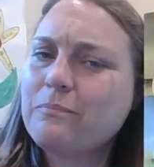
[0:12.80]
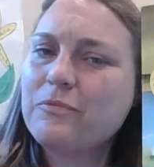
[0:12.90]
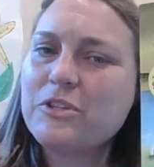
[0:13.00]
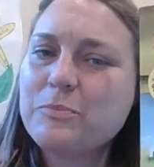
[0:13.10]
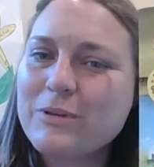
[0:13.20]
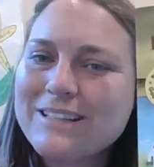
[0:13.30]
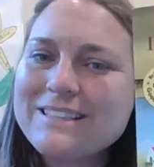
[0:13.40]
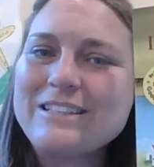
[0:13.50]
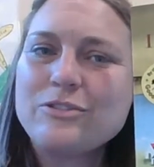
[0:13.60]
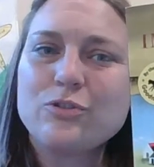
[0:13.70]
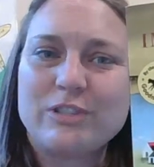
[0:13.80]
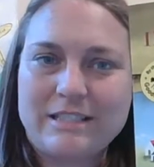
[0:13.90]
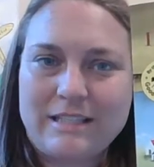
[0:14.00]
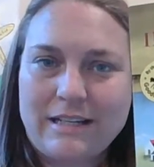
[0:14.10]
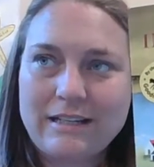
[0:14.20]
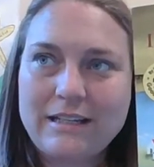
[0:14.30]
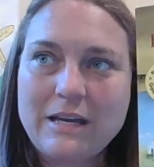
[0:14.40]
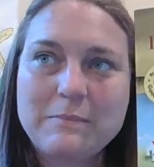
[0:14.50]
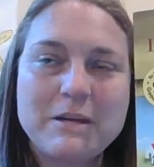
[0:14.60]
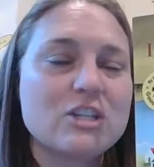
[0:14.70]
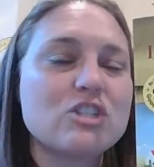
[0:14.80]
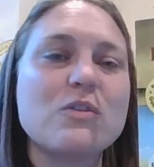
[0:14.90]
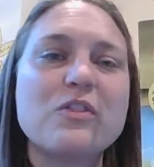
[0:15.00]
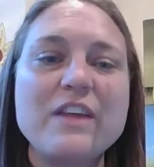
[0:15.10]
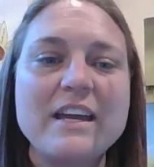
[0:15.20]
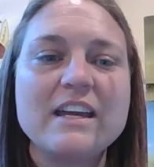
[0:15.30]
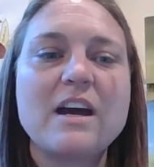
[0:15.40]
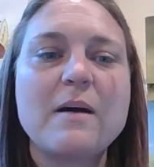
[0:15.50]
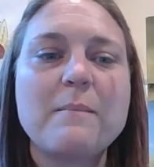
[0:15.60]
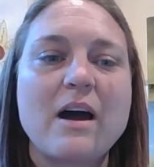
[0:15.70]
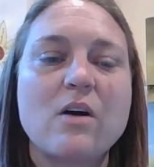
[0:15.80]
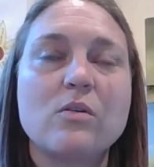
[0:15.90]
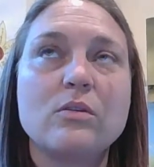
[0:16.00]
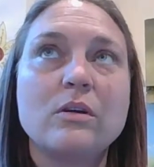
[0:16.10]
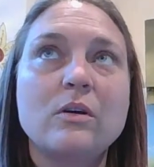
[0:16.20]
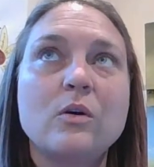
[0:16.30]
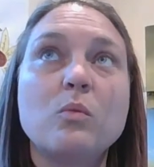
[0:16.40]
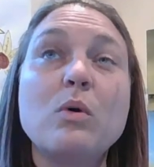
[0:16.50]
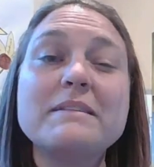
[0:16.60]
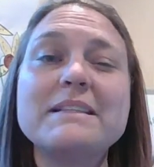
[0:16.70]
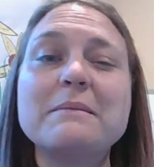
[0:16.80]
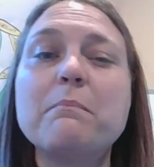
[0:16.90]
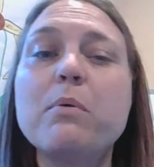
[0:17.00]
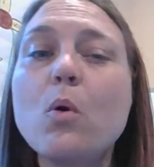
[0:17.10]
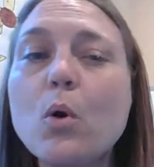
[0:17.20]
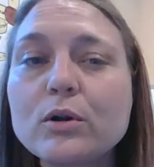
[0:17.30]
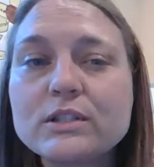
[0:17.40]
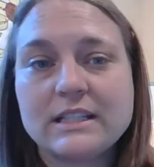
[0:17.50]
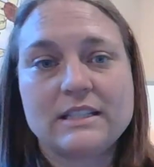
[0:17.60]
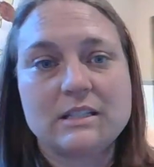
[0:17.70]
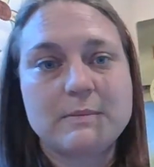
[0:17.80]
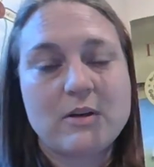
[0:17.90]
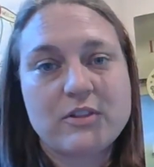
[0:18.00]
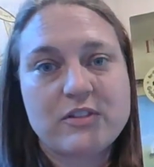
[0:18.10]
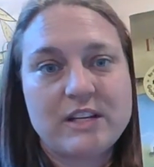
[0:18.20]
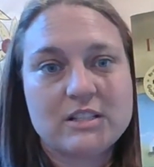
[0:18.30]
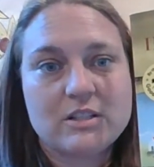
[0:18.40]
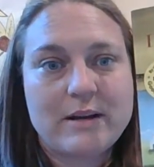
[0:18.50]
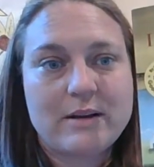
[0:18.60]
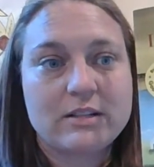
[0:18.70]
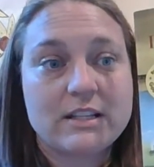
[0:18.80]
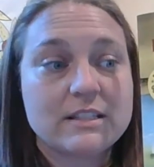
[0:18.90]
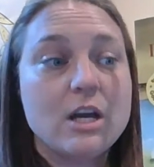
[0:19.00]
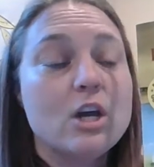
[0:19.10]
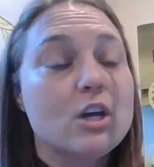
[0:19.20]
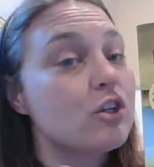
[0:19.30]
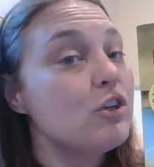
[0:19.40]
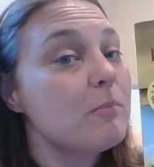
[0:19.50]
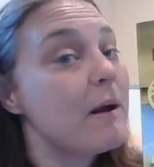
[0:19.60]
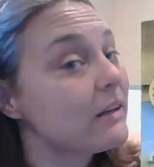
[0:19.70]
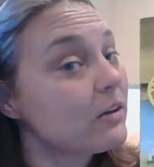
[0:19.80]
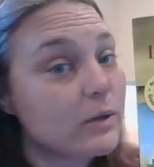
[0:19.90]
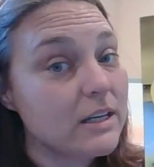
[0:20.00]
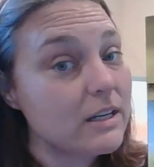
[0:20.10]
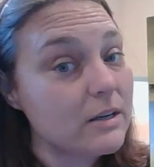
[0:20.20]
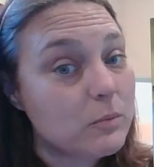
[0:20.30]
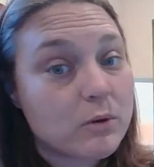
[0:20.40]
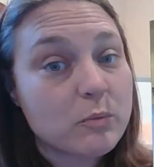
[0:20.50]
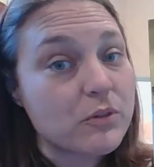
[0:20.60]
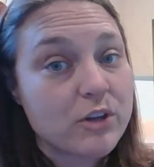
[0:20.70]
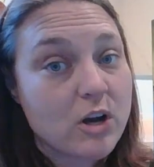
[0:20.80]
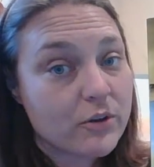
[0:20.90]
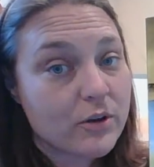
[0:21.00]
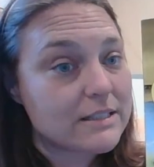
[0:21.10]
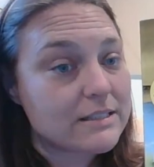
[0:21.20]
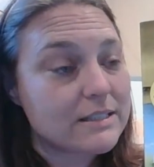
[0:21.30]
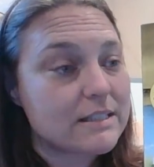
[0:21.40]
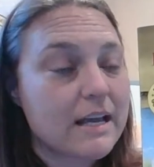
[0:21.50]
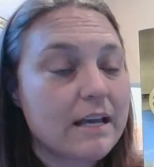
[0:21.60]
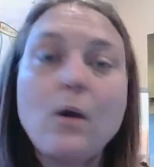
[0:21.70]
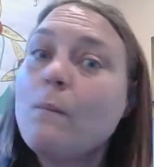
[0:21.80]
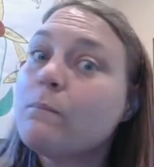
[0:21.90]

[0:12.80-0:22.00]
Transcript: this book is interesting. It makes you think about what's important about the things around us. So, you might agree with what the author has to say,